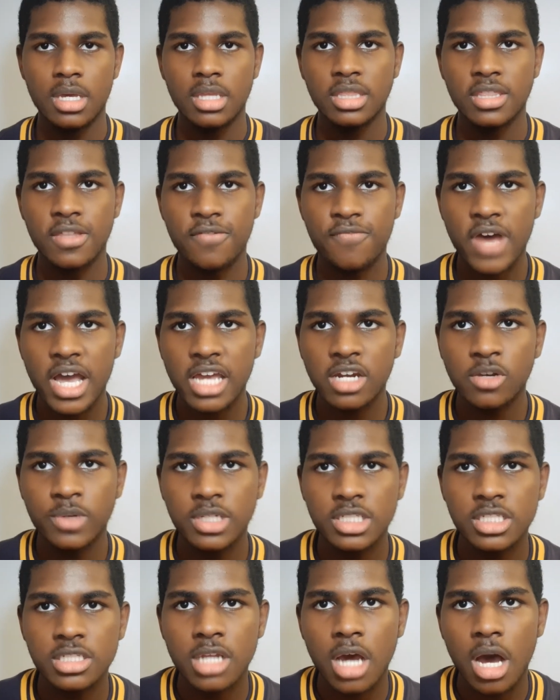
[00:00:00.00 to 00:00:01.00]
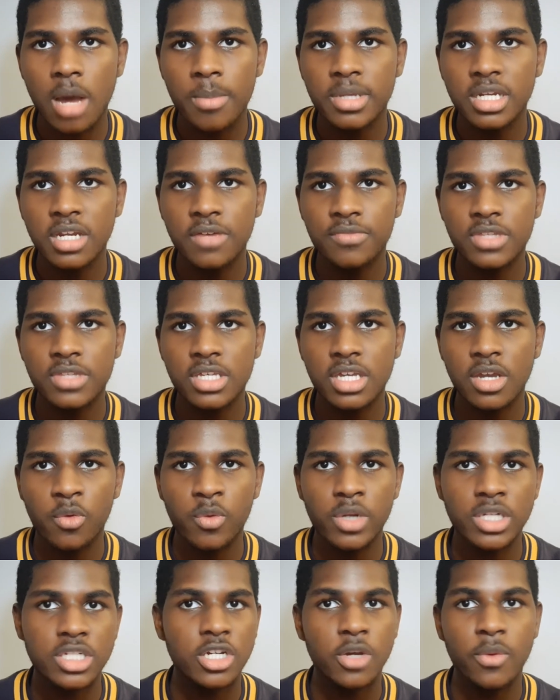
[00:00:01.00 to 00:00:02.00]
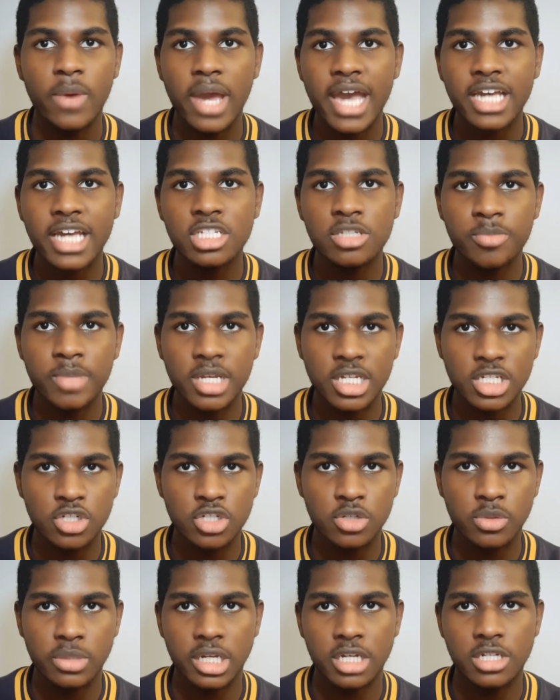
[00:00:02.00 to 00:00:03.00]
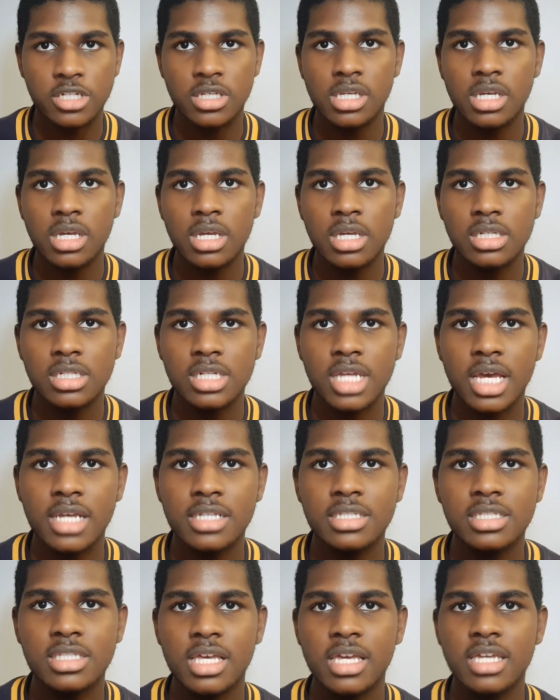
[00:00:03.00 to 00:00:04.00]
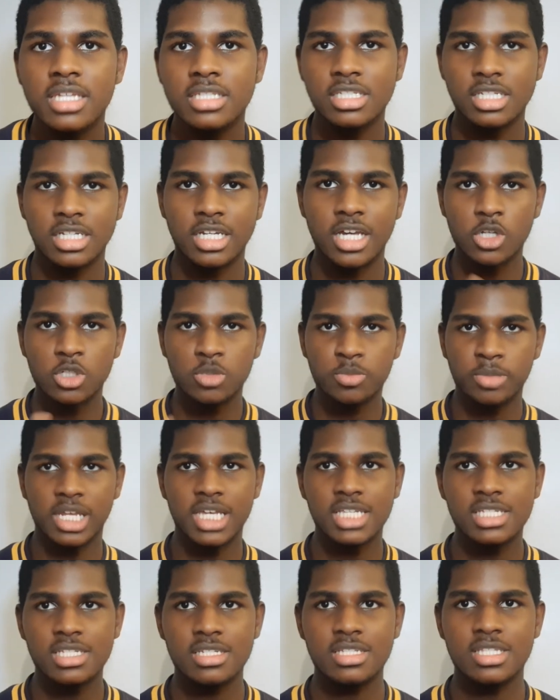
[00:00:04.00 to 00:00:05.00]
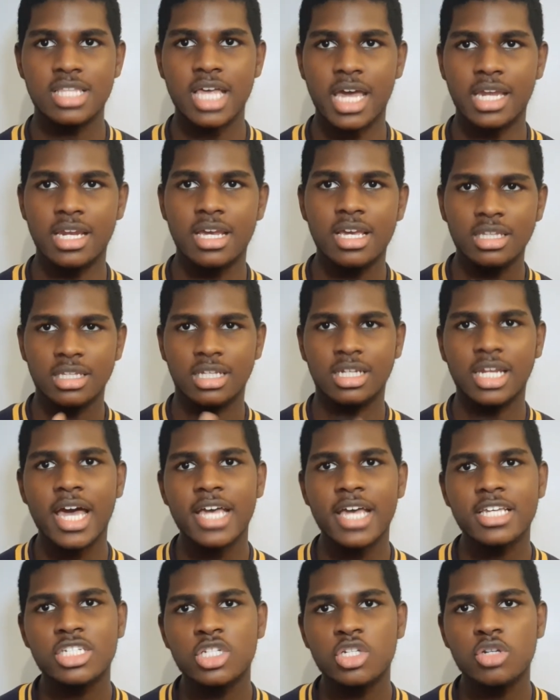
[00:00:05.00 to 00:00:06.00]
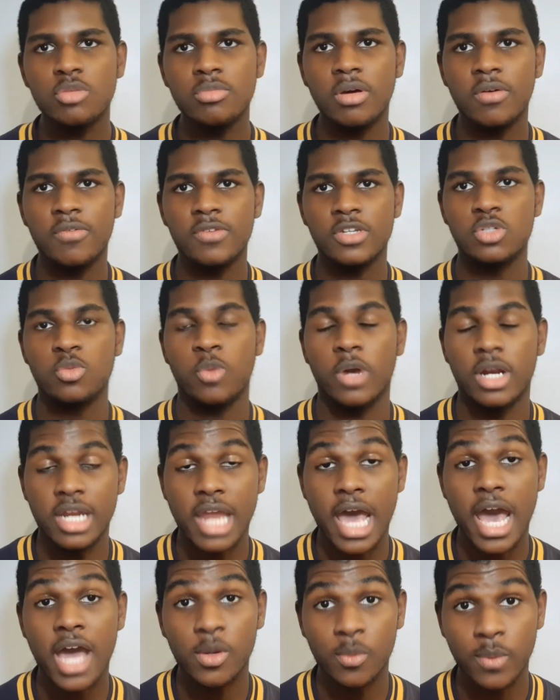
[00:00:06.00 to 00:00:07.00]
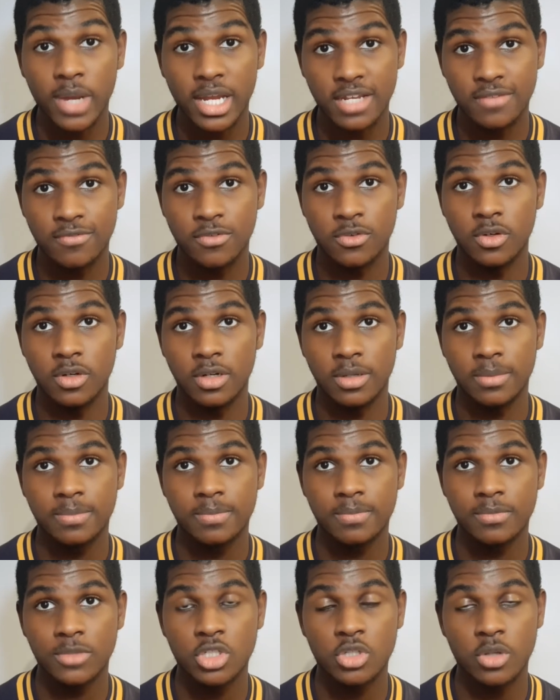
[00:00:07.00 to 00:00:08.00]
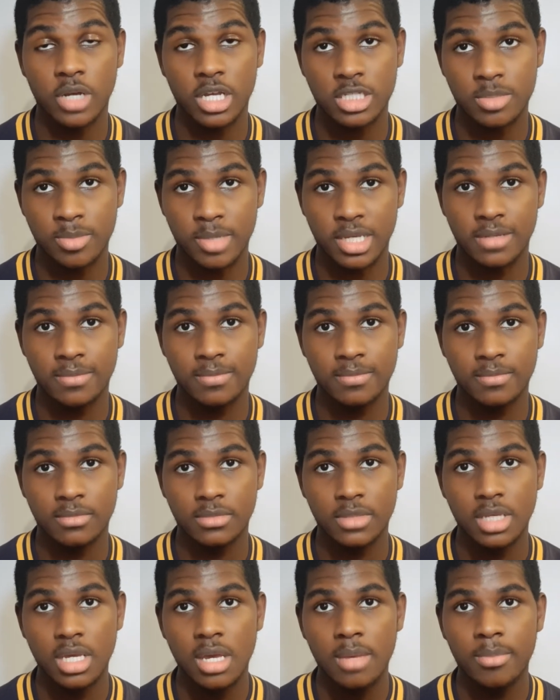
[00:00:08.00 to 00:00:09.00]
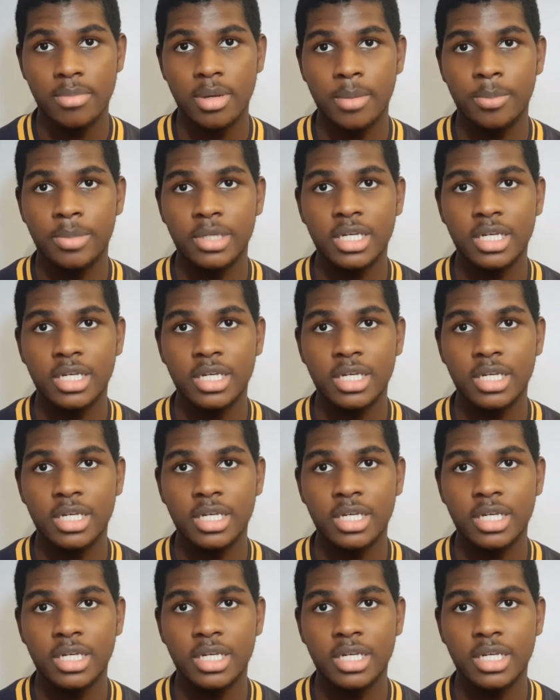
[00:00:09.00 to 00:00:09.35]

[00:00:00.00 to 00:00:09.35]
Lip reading: The final installment of the original X-Men trilogy does things and goes places that the last two movies were not ready for. Trust me. But